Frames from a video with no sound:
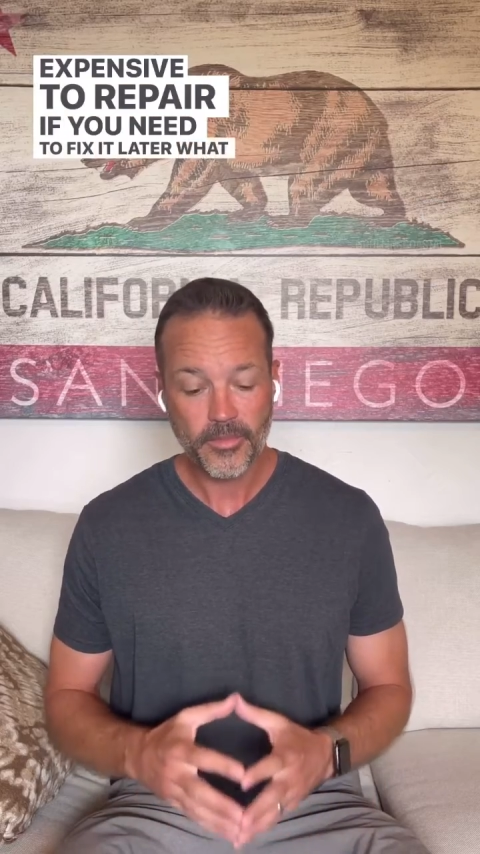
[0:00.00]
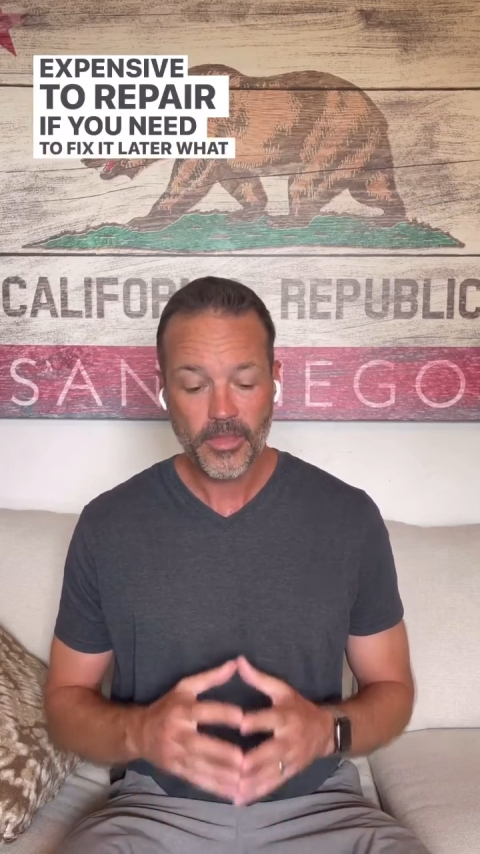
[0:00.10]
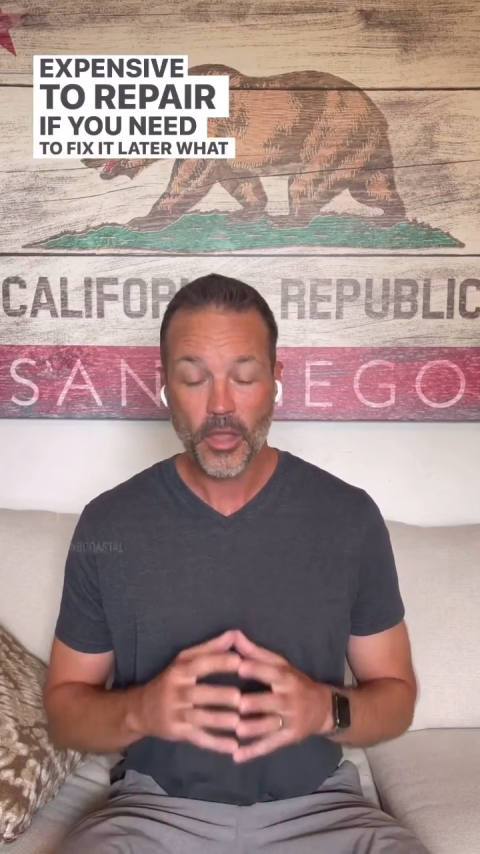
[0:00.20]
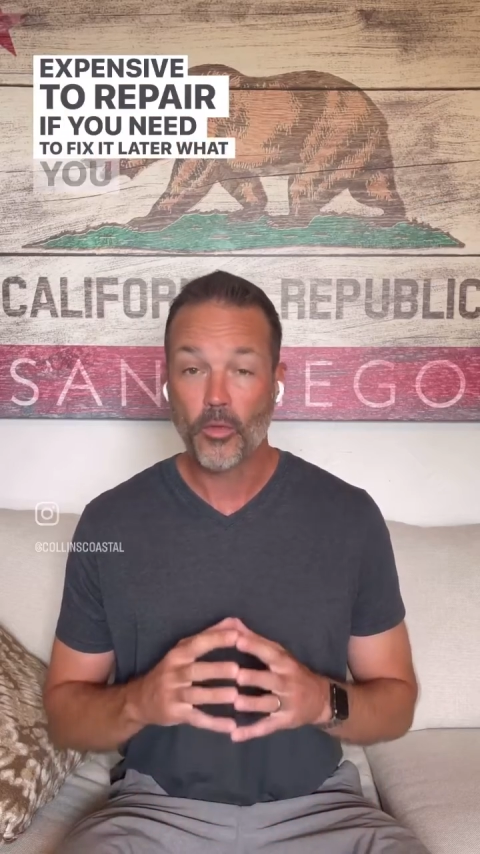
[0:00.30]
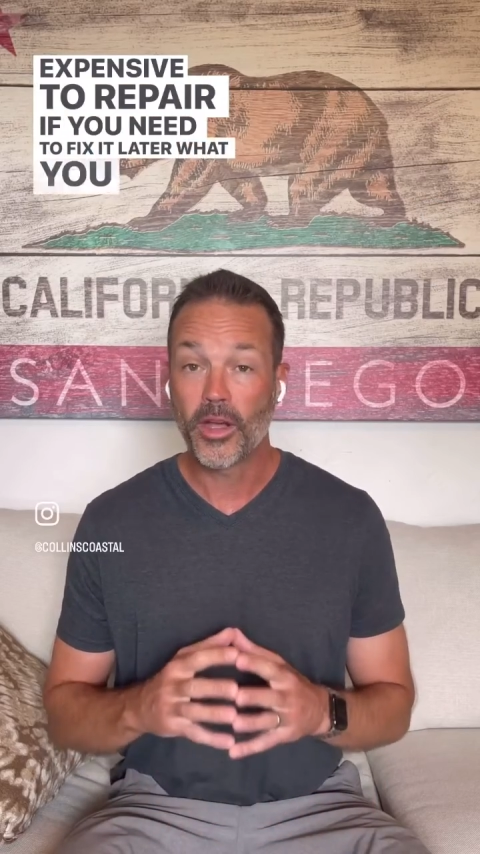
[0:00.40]

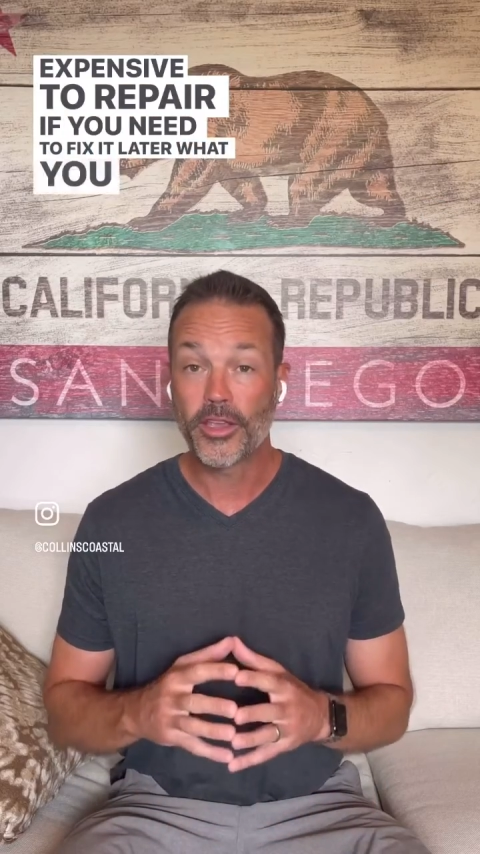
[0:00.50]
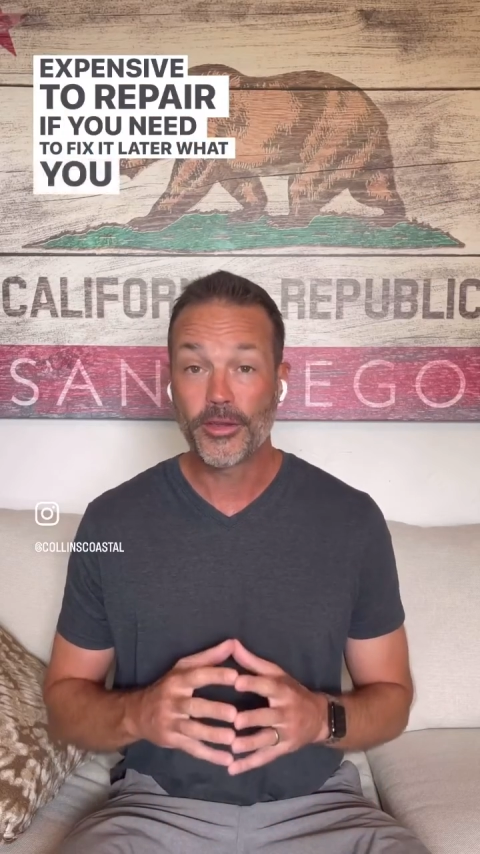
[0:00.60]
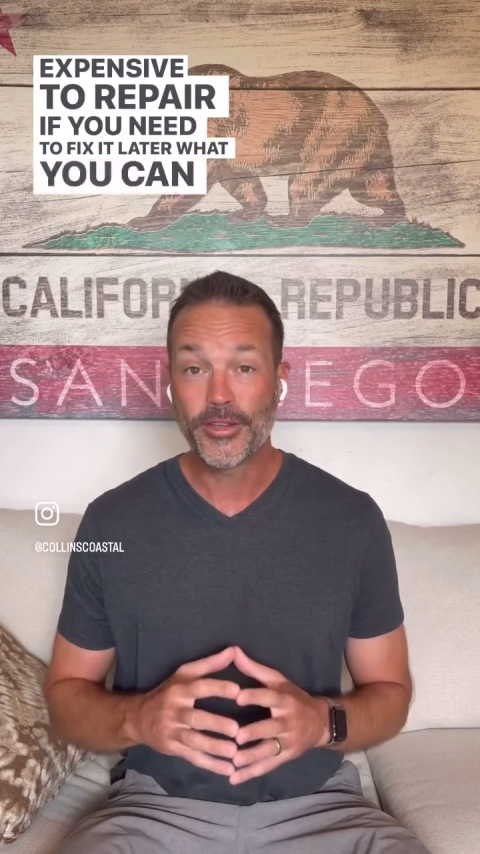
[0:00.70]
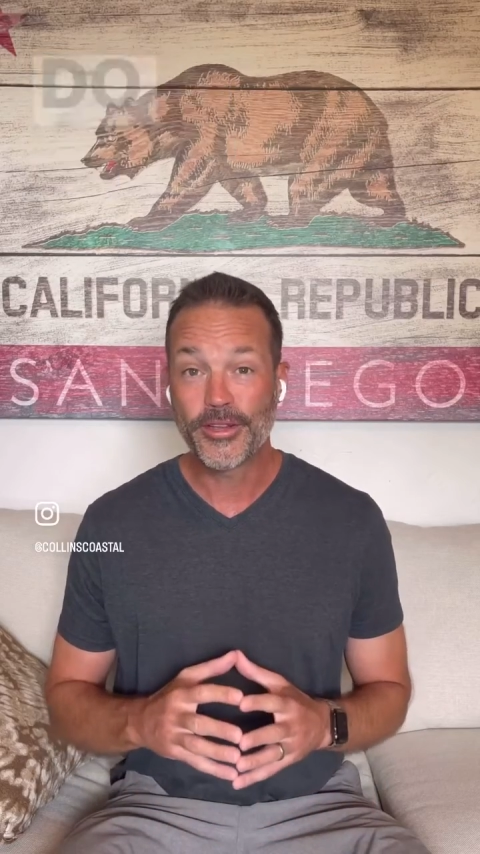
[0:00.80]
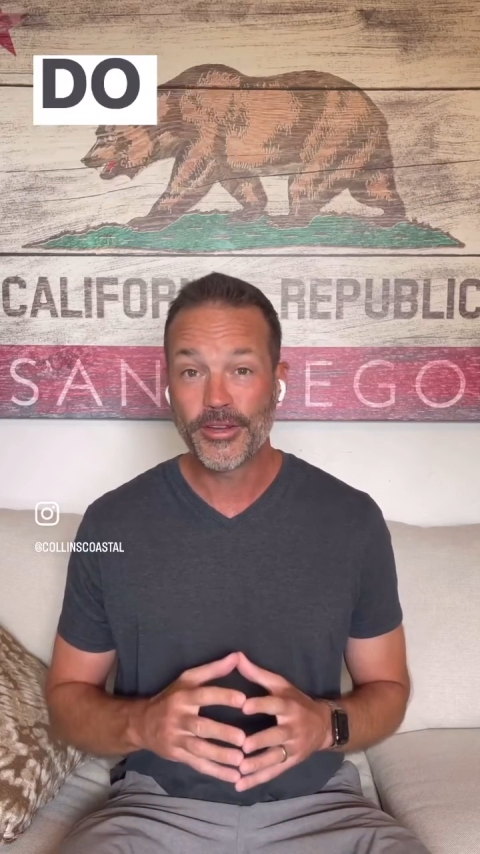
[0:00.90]
What you can
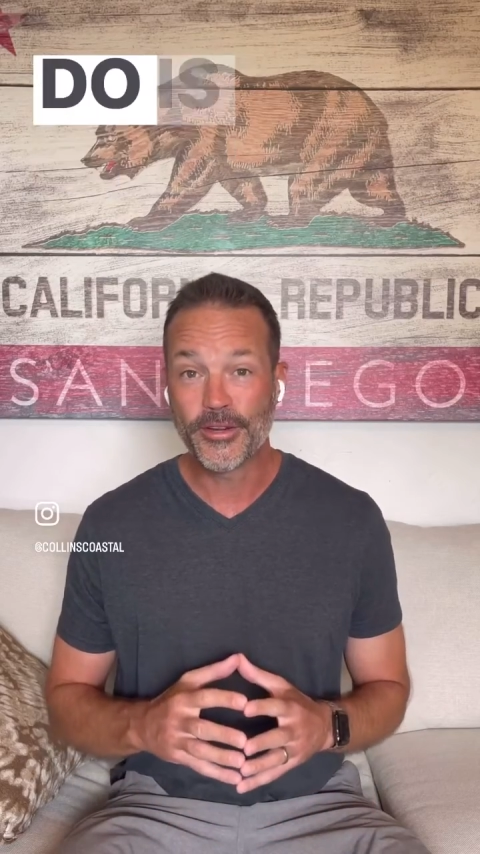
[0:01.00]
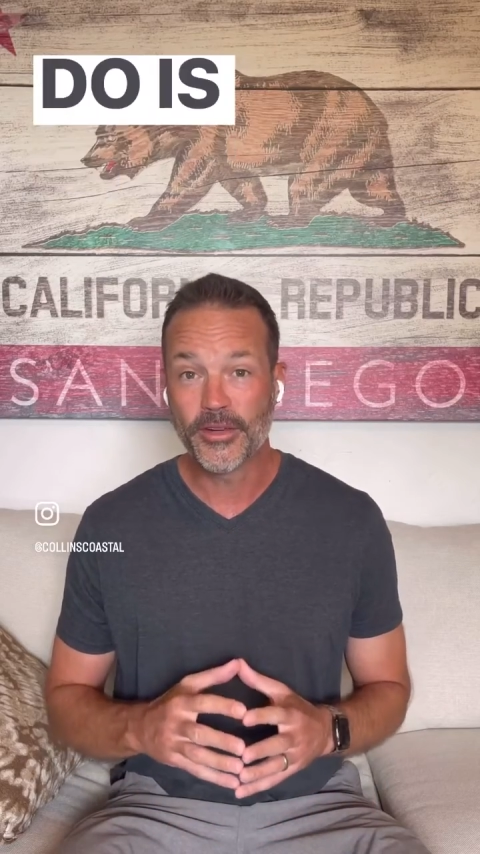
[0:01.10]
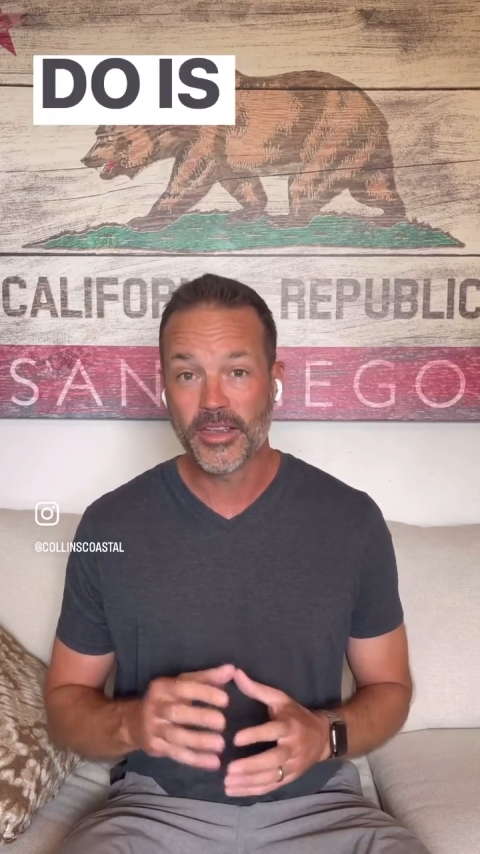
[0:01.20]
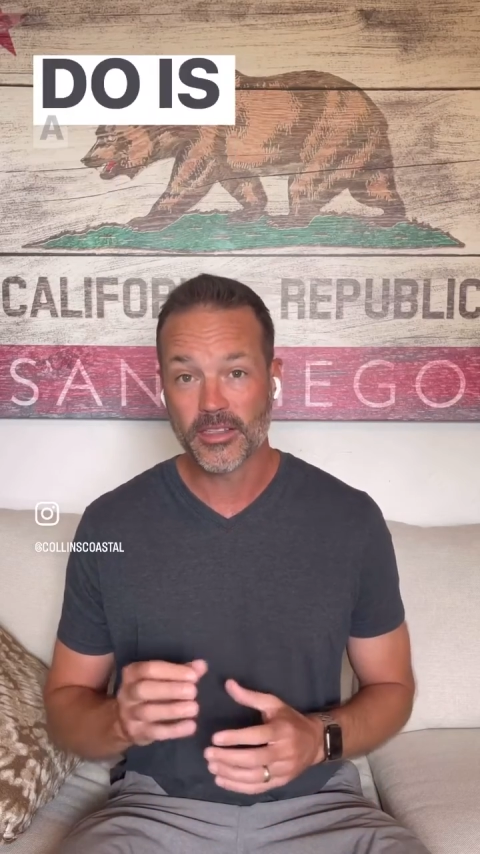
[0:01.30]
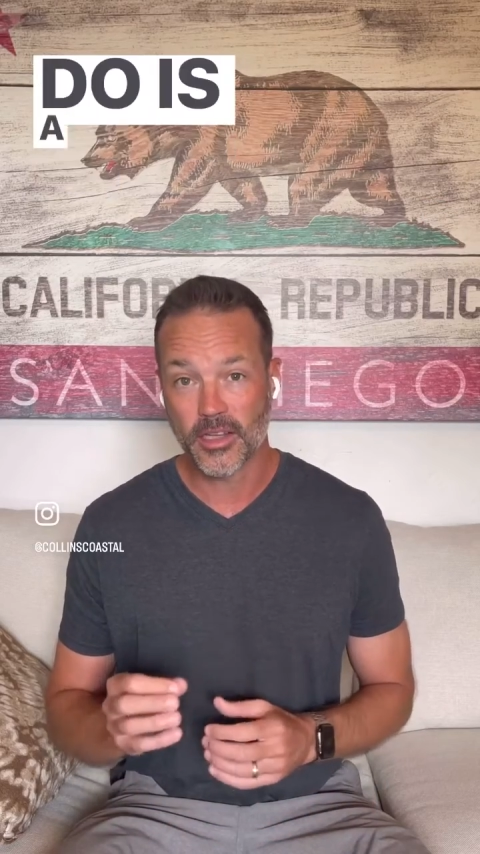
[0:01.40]
do
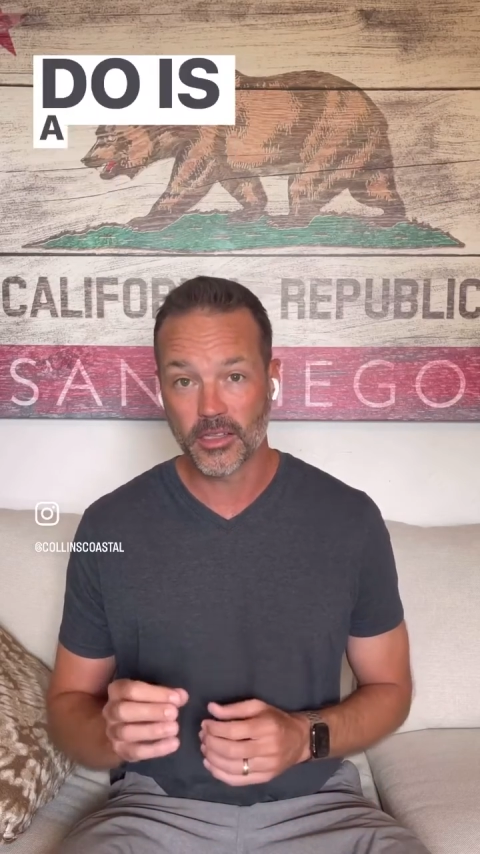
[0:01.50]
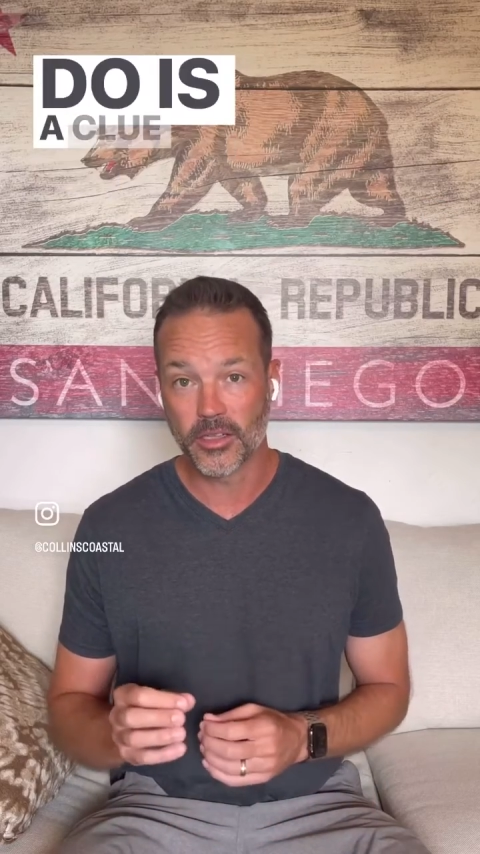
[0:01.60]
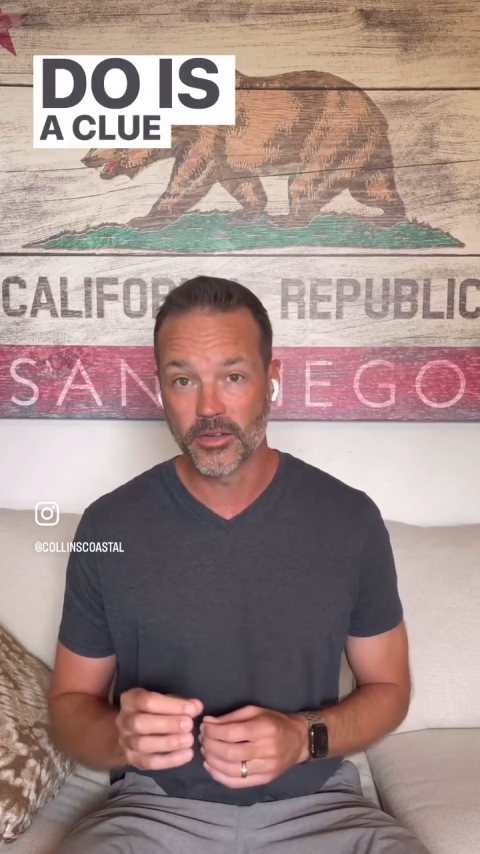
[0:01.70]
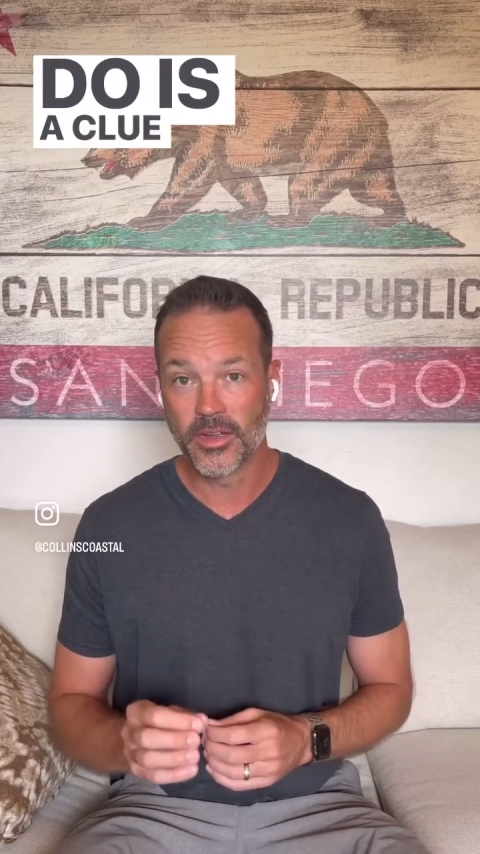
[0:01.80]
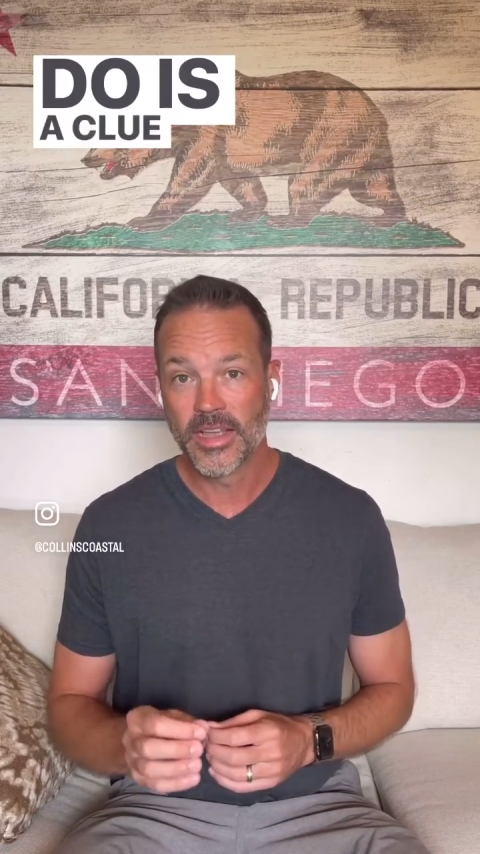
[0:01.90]
is a clue,